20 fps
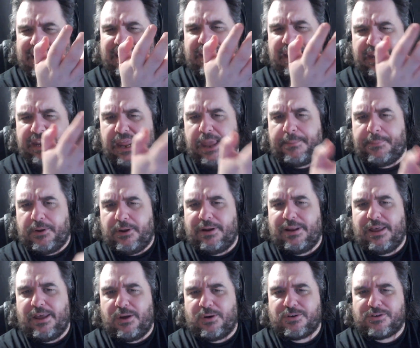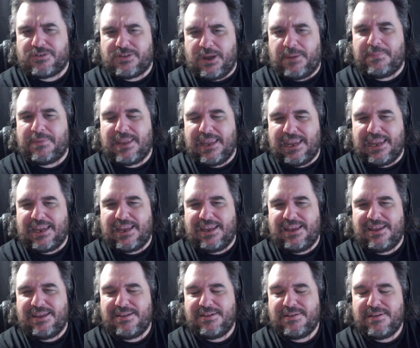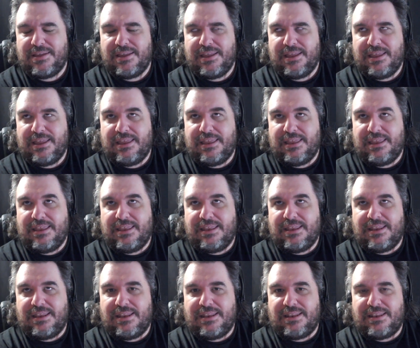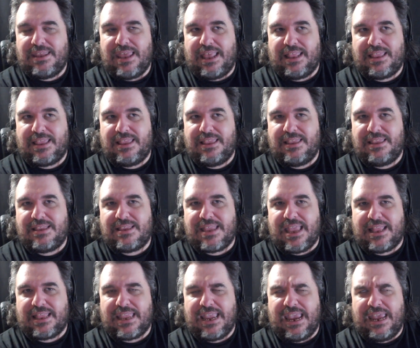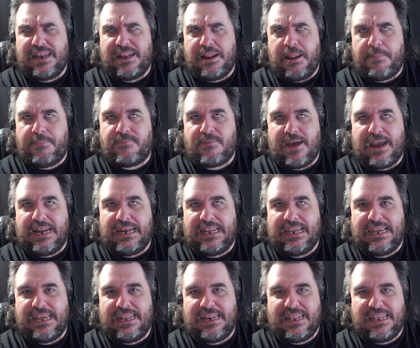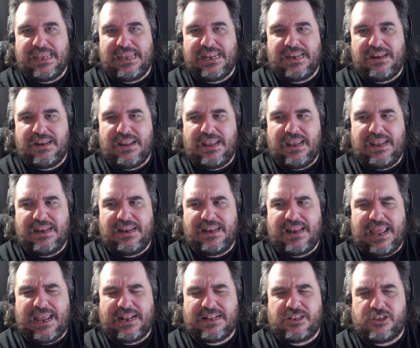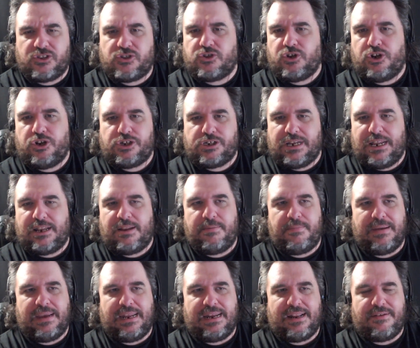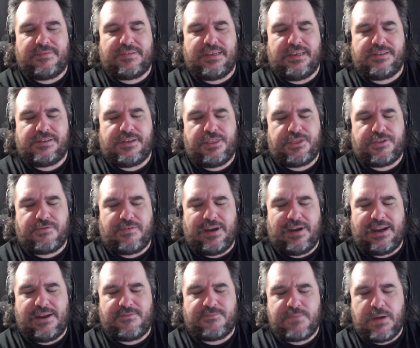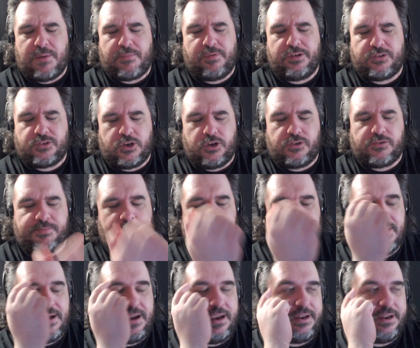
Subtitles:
nebula or something that they ended up finding it in like the search at the beginning of season 3, if memory serves me right.